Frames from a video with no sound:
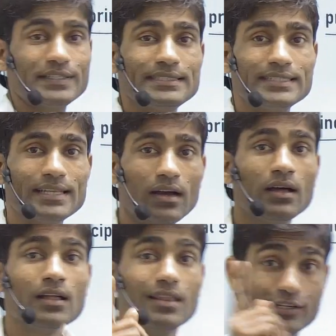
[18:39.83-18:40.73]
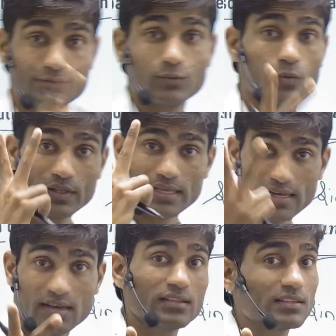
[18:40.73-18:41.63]
theta, let's move for the
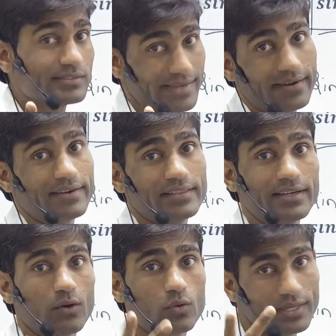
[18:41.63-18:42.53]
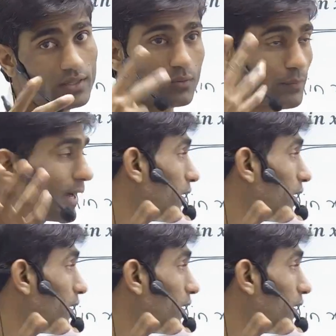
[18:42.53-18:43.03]
another second theta. Okay, find out